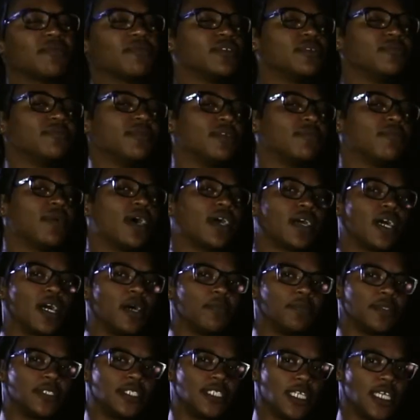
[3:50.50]
wouldn't be my
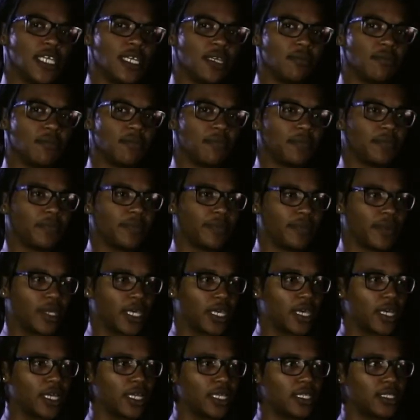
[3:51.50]
cup of tea,
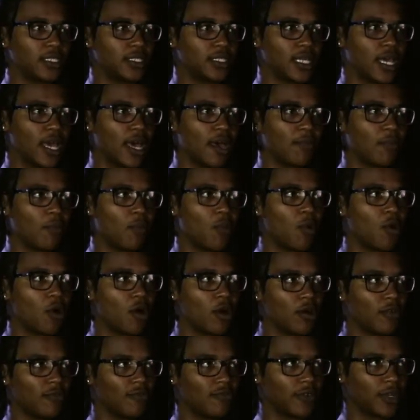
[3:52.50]
because
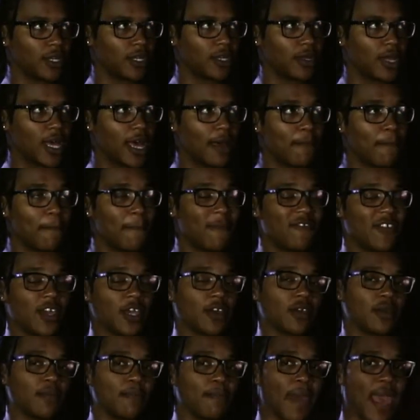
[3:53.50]
I'm
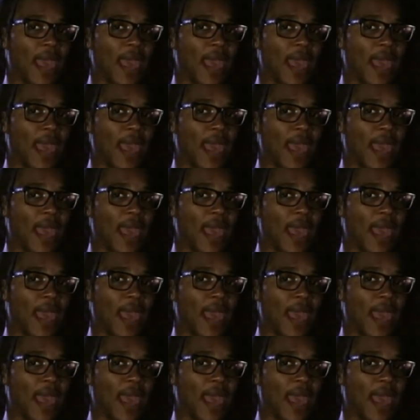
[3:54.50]
very